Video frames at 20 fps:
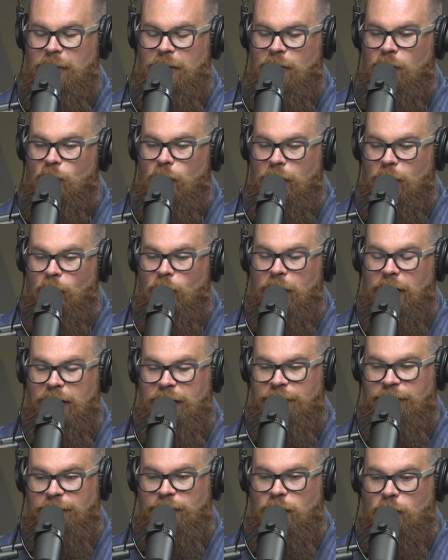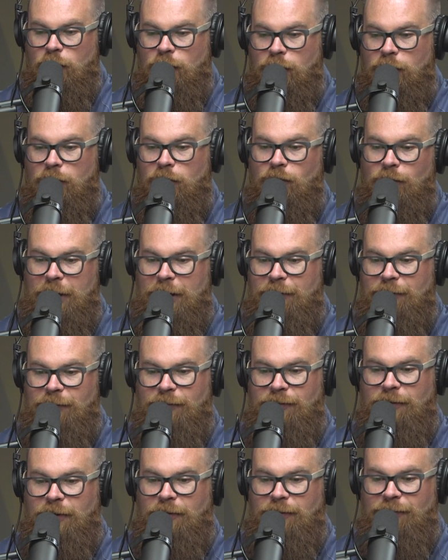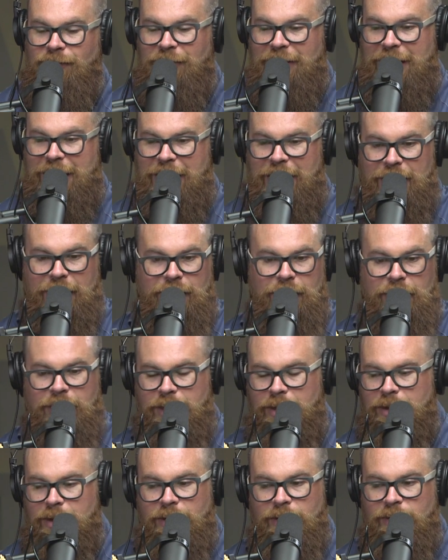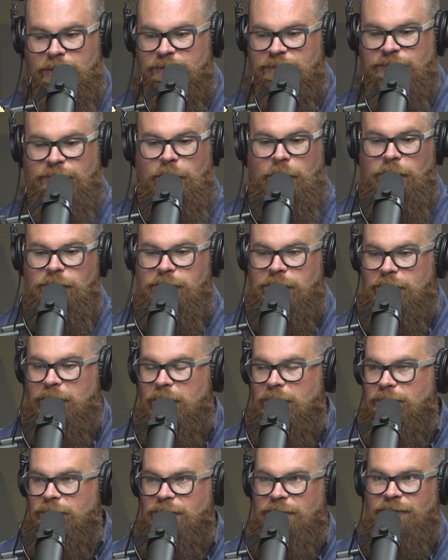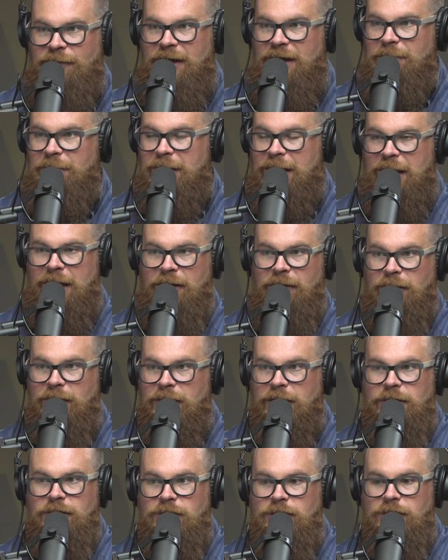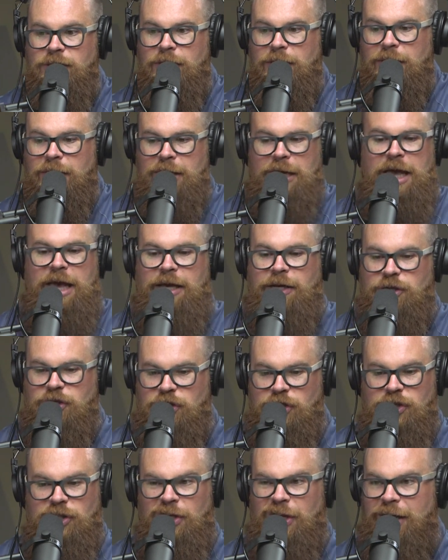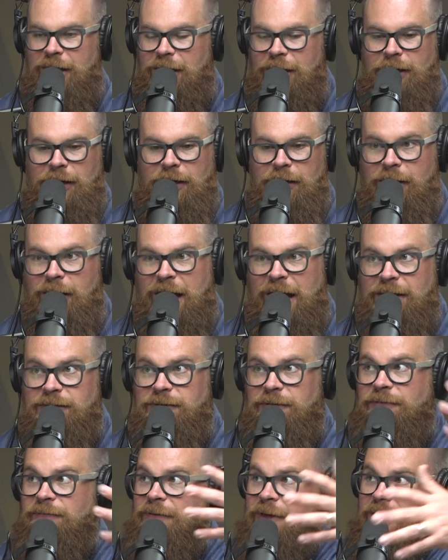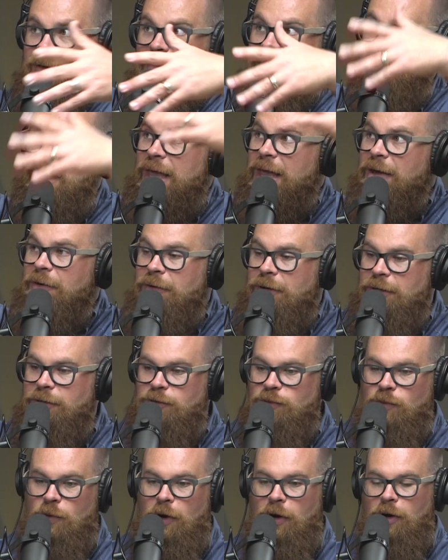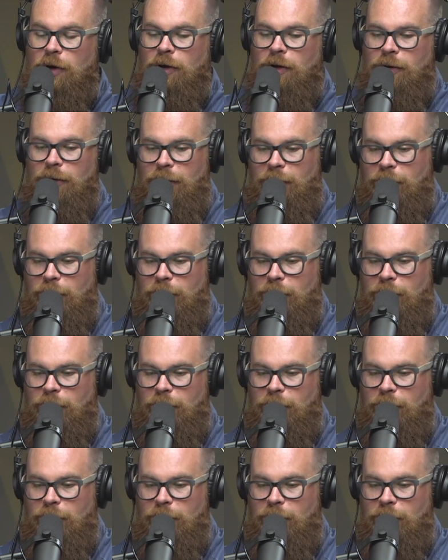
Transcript: what if your grandson's kid falls in love with family heritage and just like has a family heritage wall?